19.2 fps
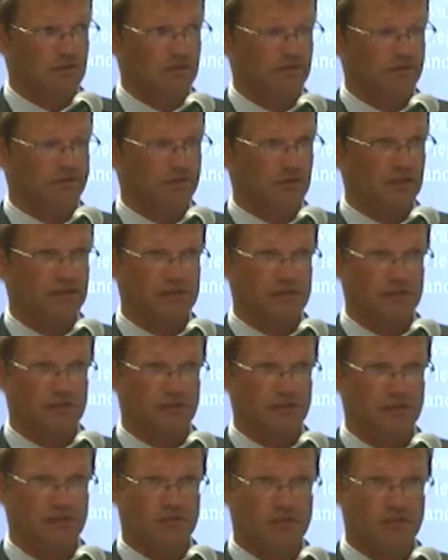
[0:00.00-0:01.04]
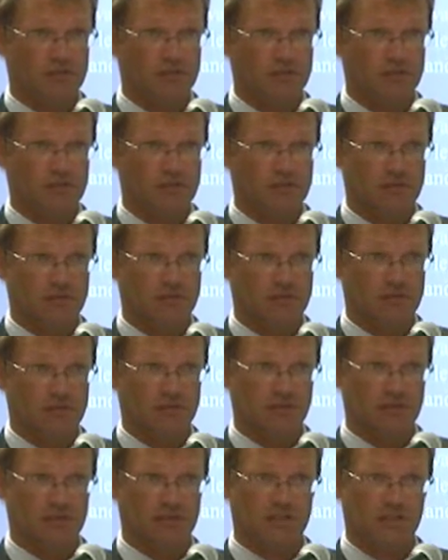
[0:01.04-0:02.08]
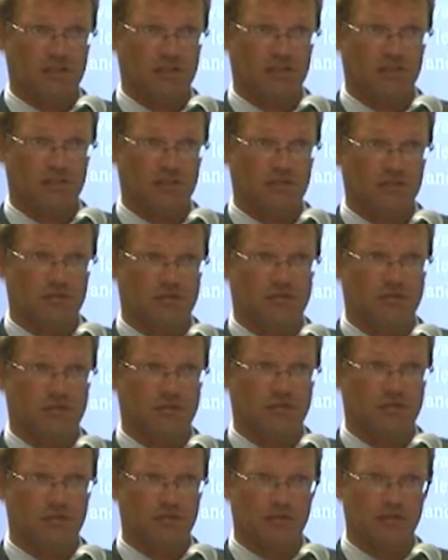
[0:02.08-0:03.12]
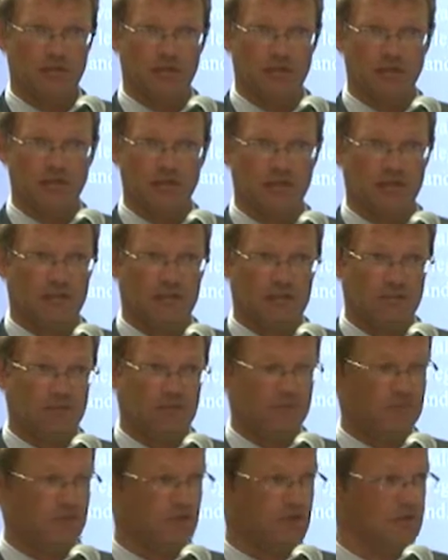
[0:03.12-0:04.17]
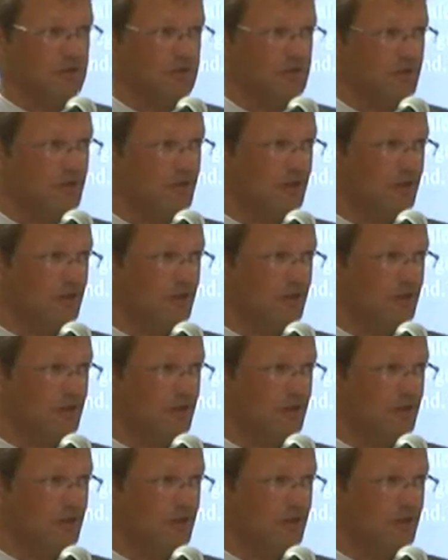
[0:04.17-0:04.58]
French, Italian, German, and Retro-Romanche.